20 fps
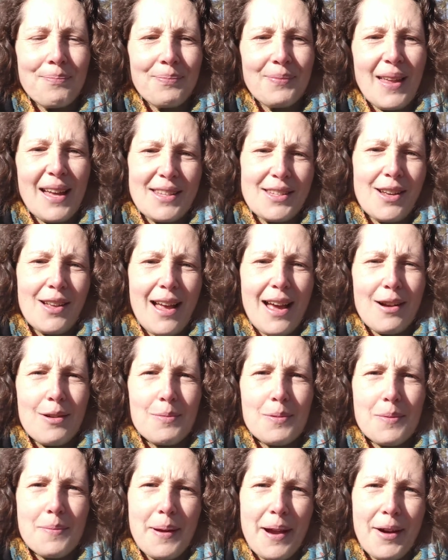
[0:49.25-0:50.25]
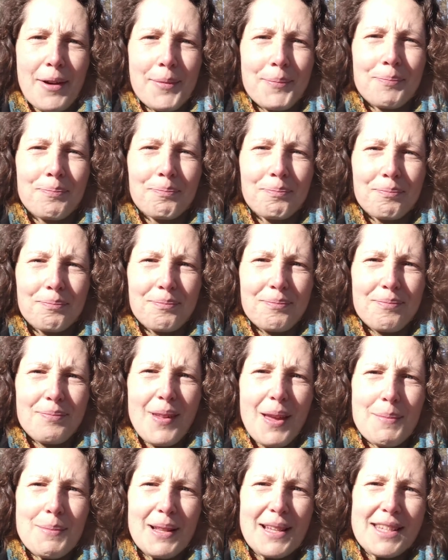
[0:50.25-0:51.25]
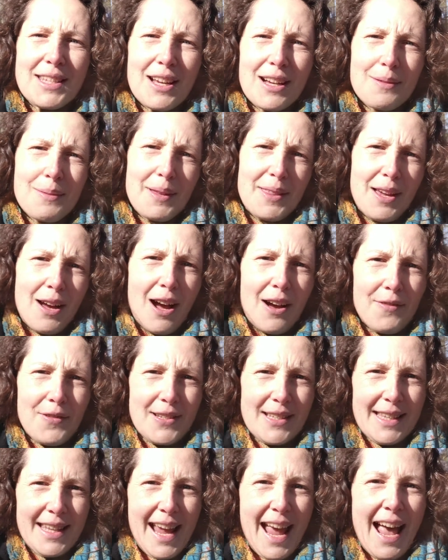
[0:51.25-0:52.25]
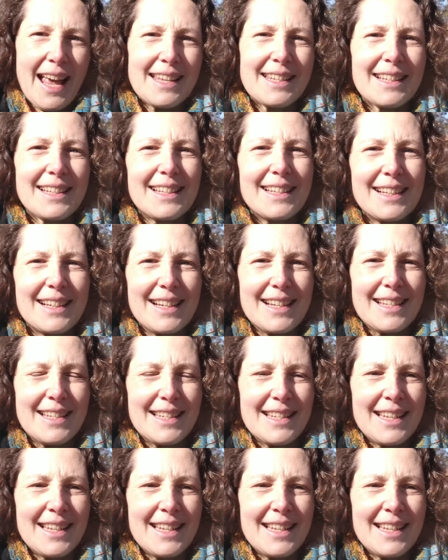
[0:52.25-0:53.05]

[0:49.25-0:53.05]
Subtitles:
That's all how to prepare. But let's talk about the offers and the asks, because